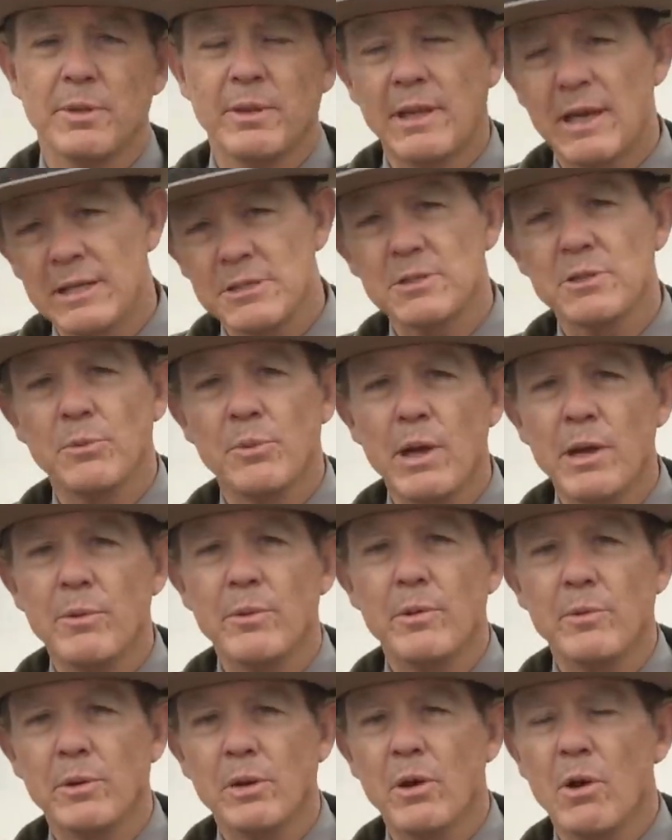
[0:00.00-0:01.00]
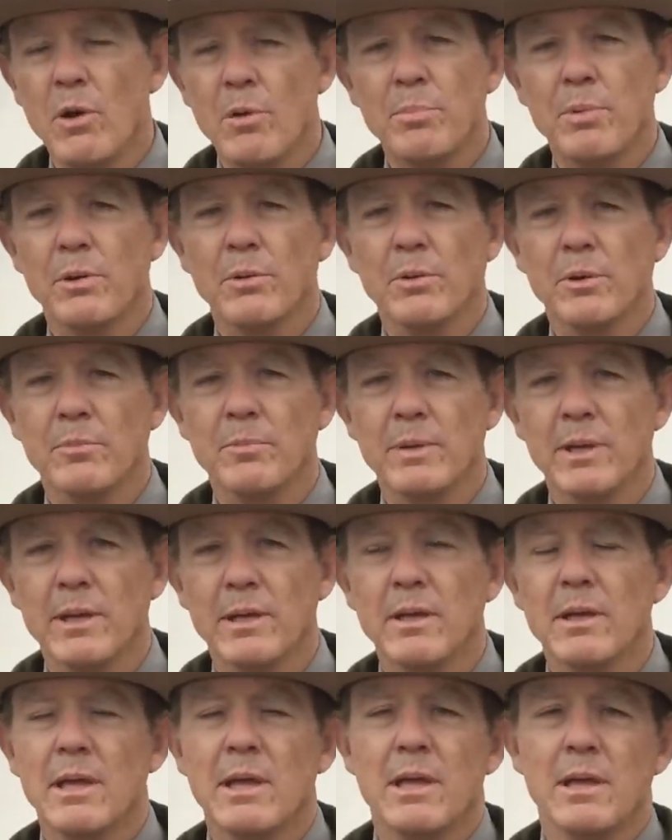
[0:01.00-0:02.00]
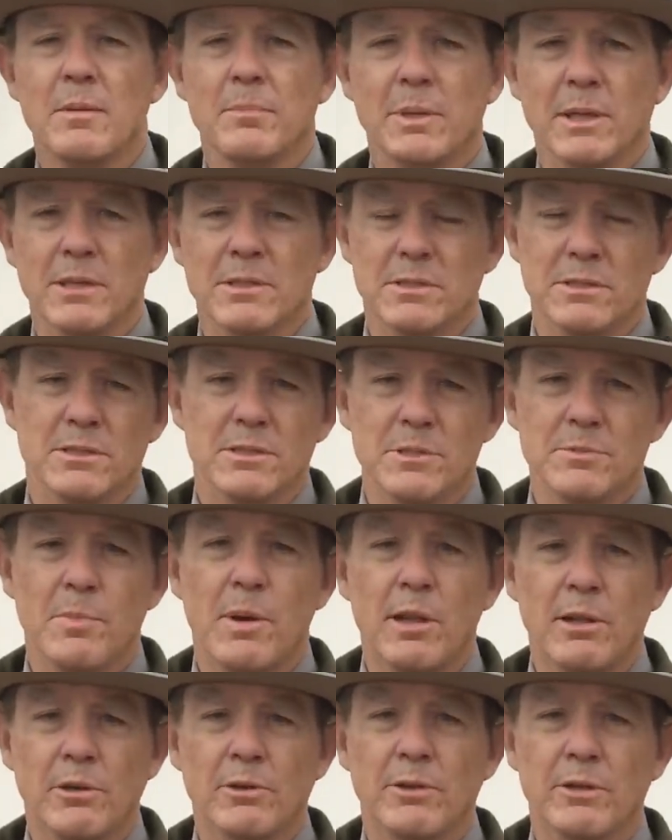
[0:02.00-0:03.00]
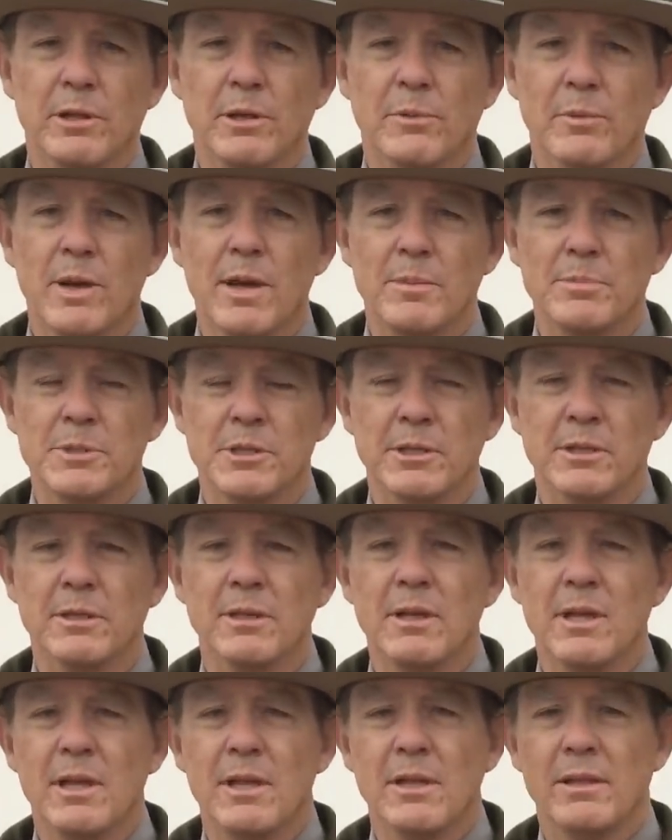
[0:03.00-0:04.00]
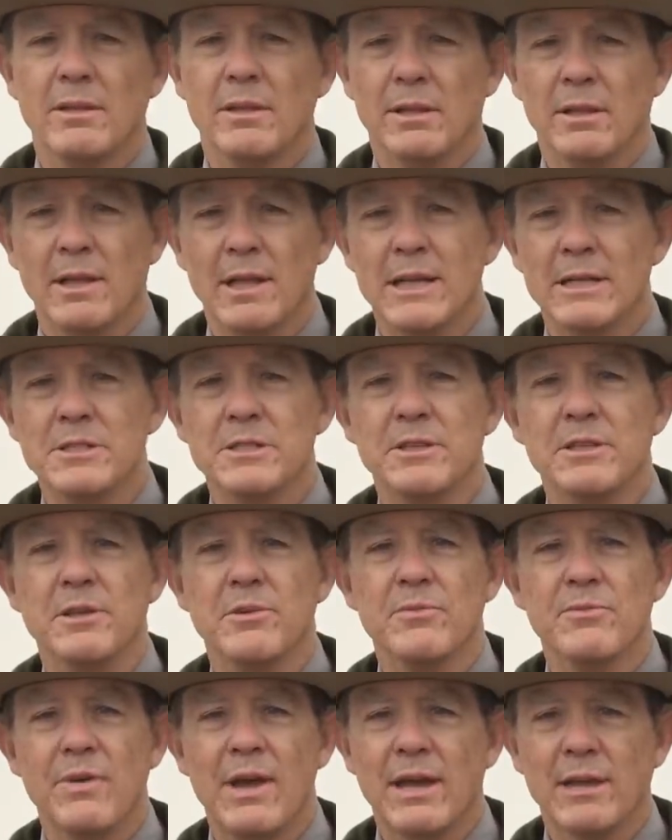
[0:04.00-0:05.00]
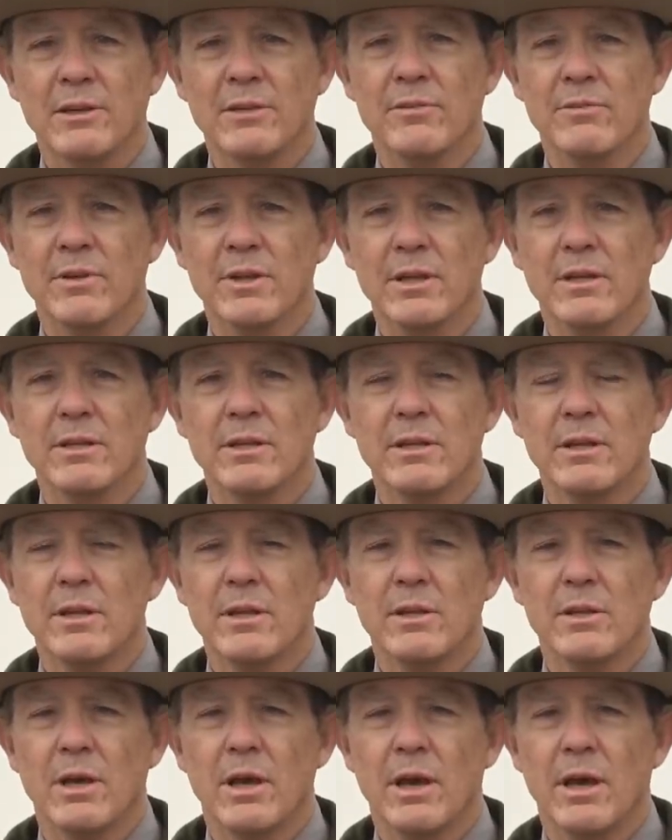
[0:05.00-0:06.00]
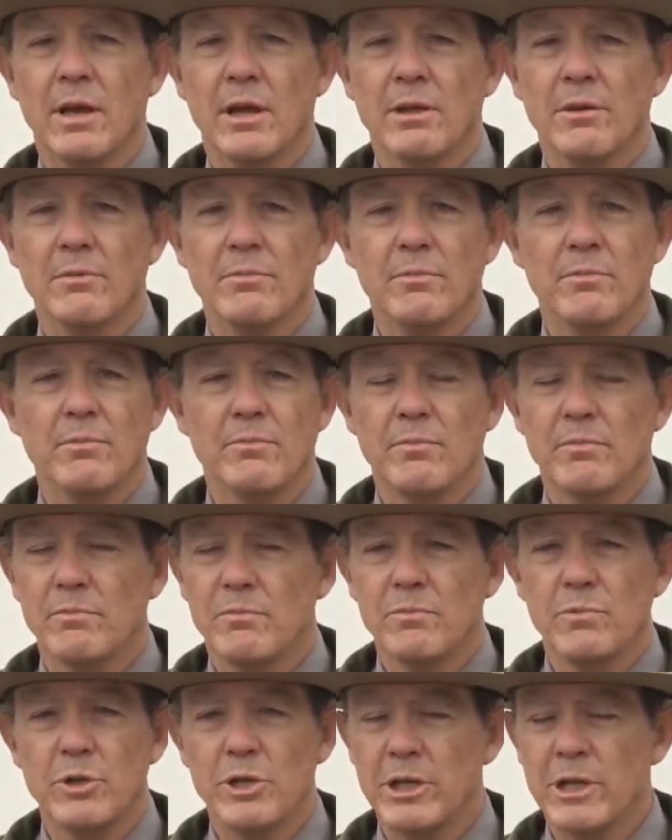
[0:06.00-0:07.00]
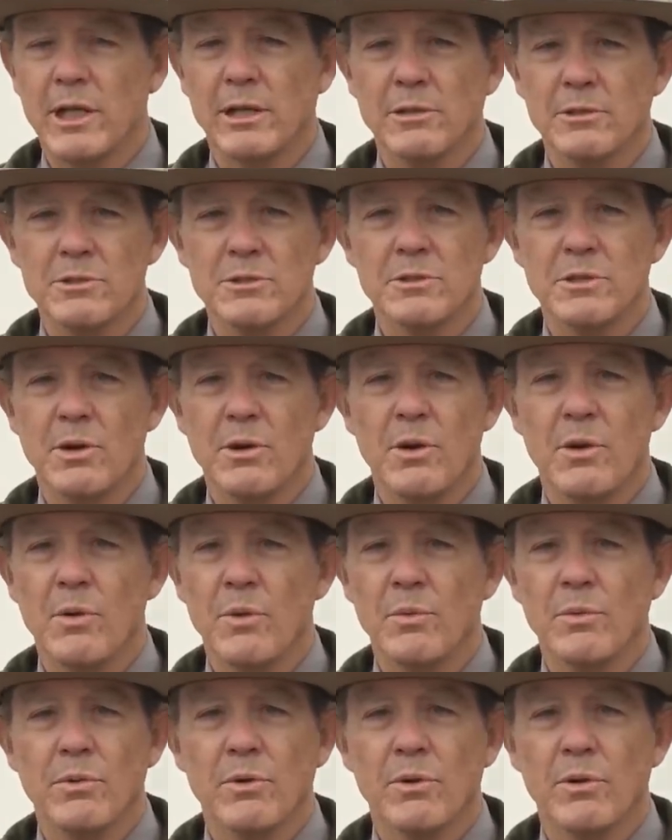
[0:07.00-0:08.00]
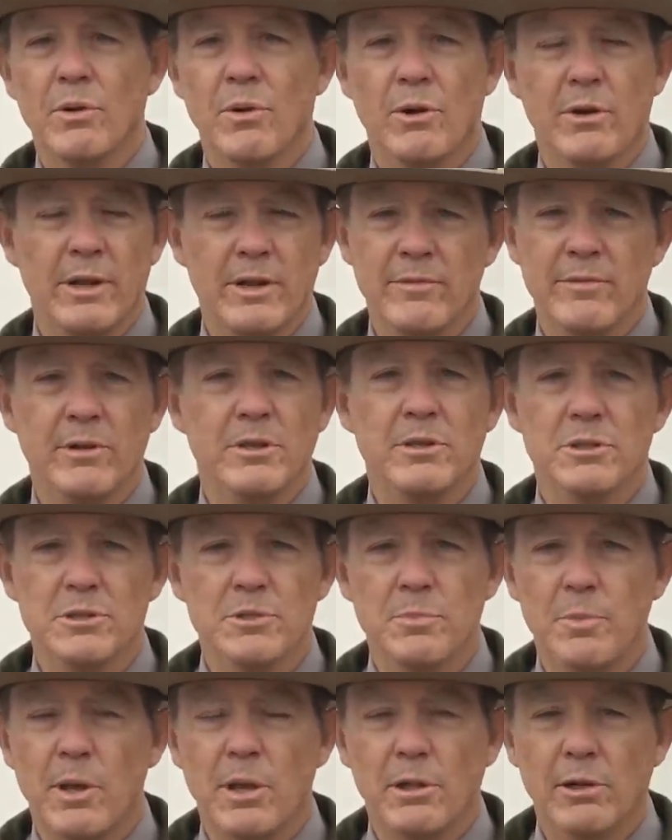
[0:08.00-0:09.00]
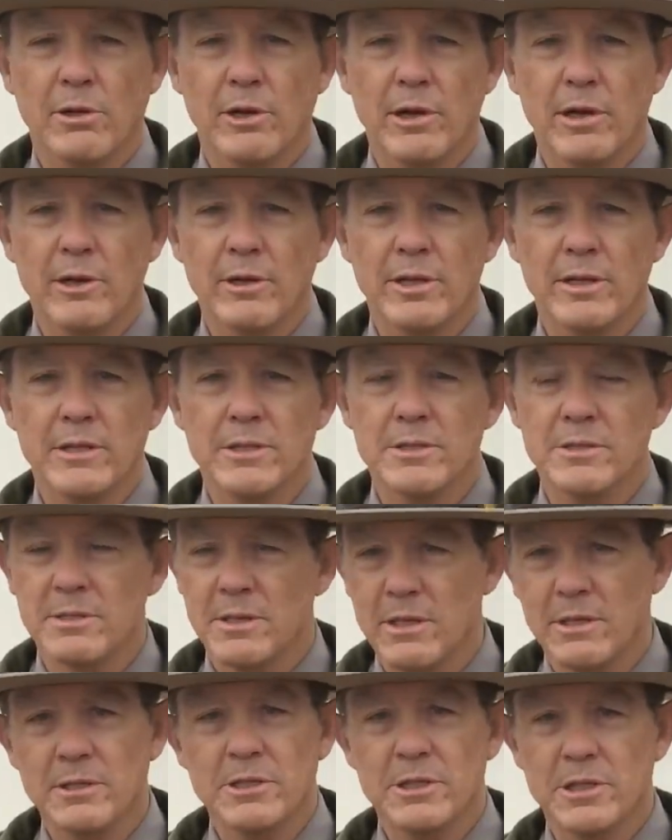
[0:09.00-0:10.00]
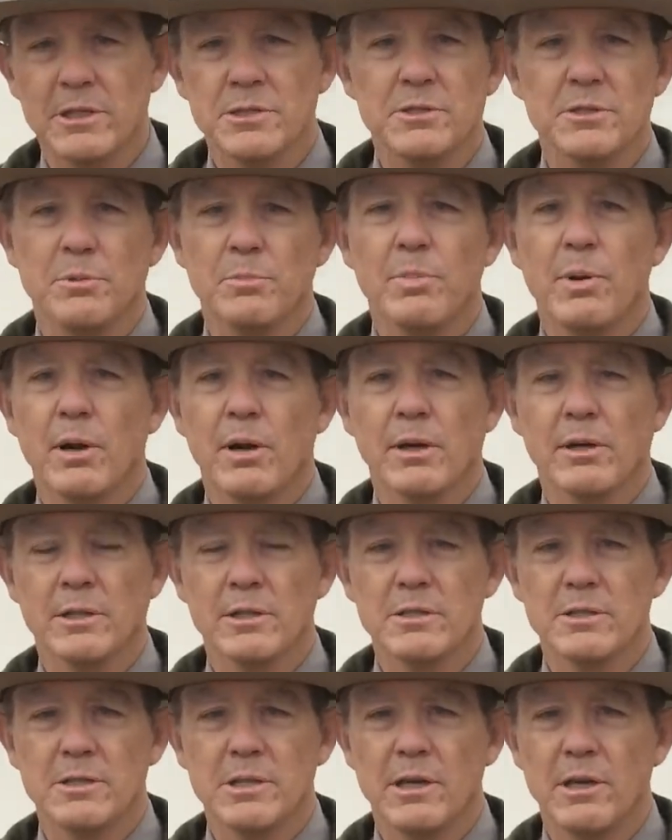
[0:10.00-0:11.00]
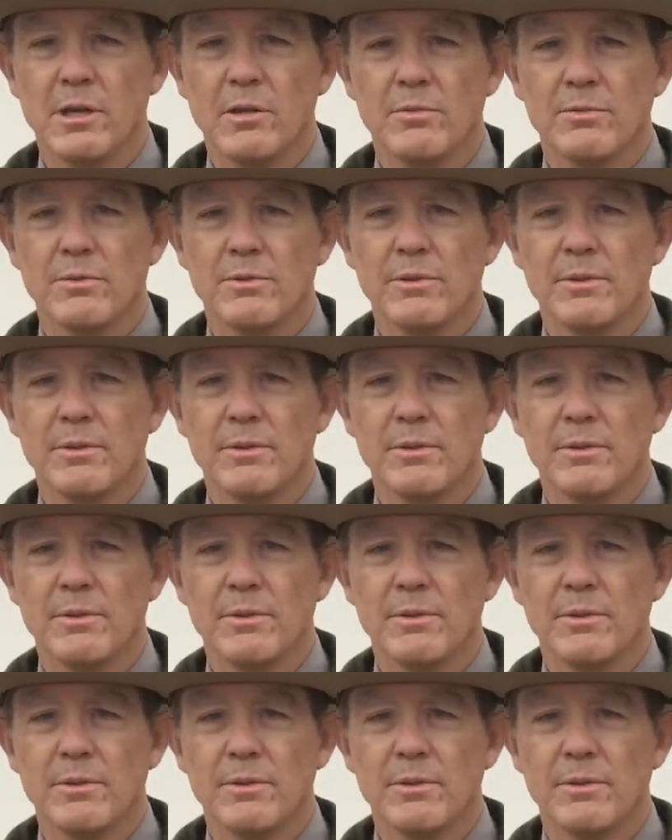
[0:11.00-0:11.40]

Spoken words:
But that's the way we would hope it would be, because the smaller the eruption, the less the effect of it to Yellowstone or even to smaller areas than just the park itself.